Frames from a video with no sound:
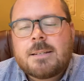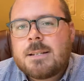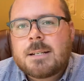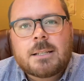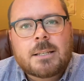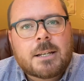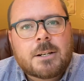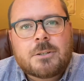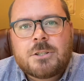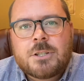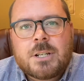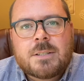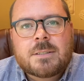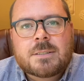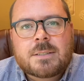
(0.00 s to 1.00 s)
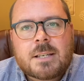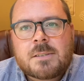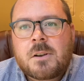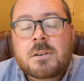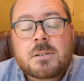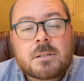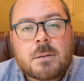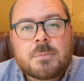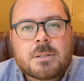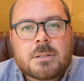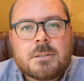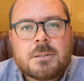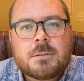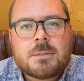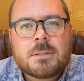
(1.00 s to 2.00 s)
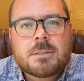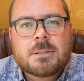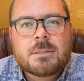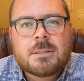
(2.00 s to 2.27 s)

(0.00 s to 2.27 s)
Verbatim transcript: declared Jesus as our substitute